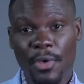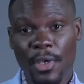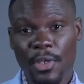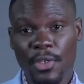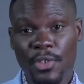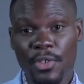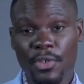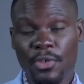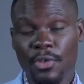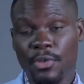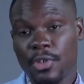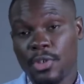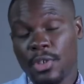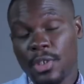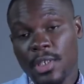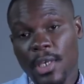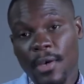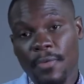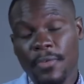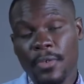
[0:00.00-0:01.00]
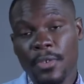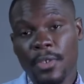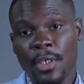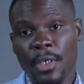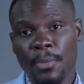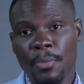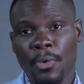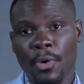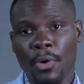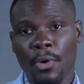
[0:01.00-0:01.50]
hate you. You just have to
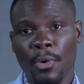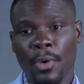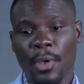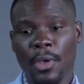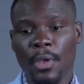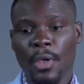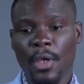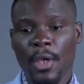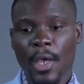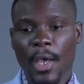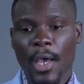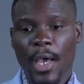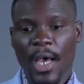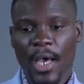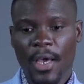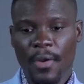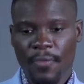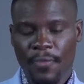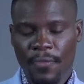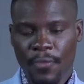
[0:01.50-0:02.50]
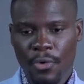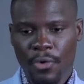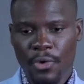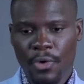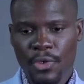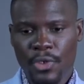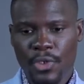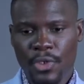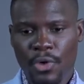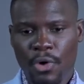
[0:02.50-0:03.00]
keep going and
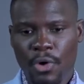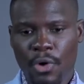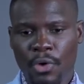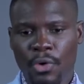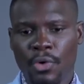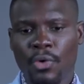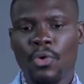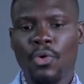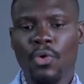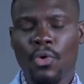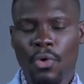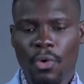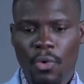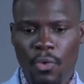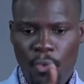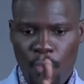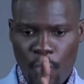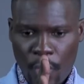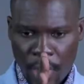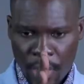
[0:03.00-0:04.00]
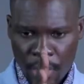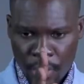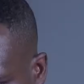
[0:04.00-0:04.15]
focus on where